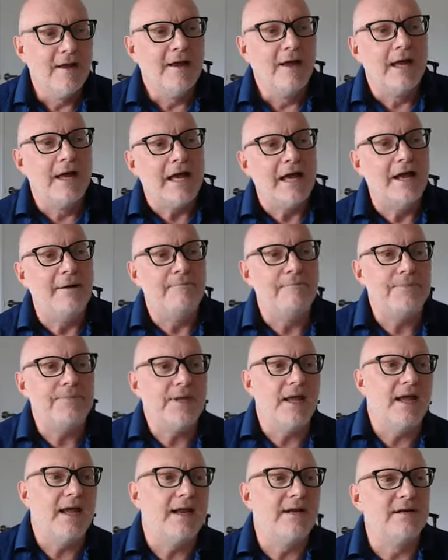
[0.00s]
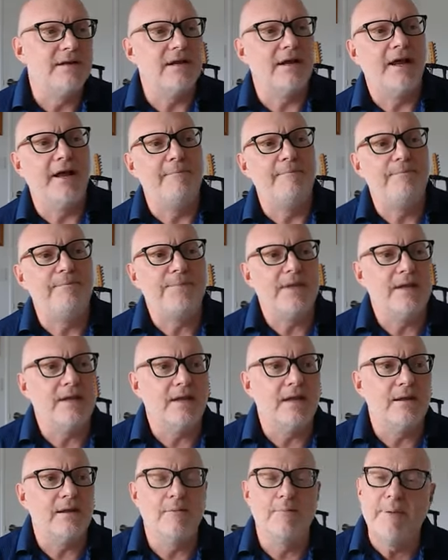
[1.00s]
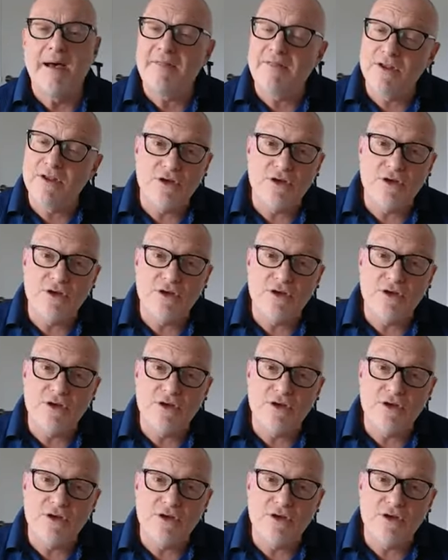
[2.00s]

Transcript: But the